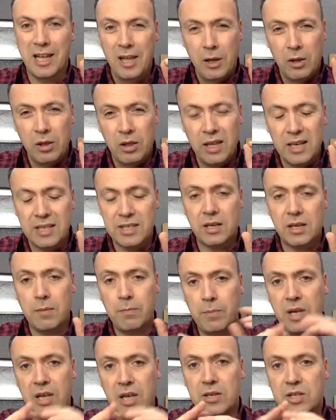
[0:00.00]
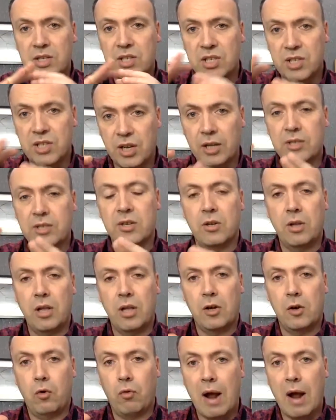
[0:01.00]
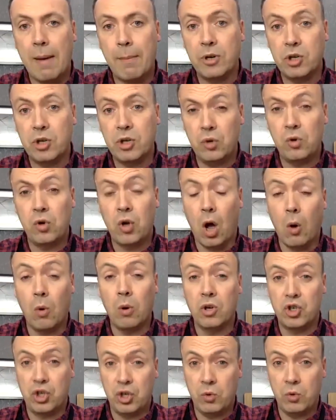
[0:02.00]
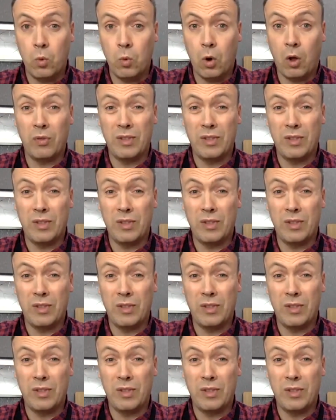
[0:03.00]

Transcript: This can be as subtle and grab as you go as you want.